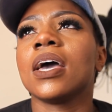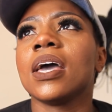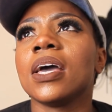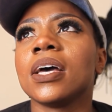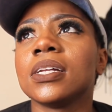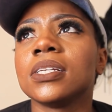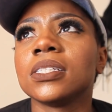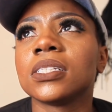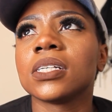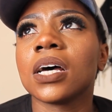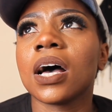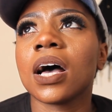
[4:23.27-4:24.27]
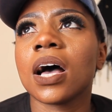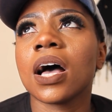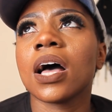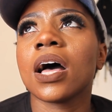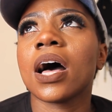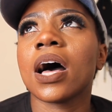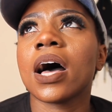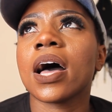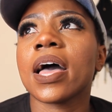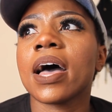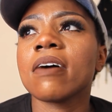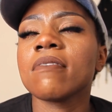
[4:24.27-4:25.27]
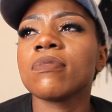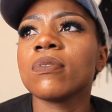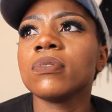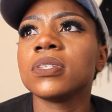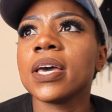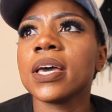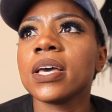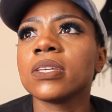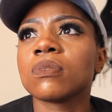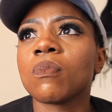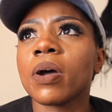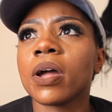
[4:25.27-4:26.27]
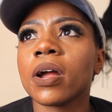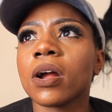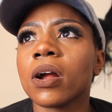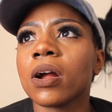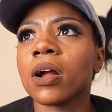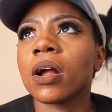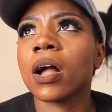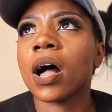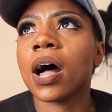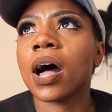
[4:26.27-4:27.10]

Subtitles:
And I have those days where,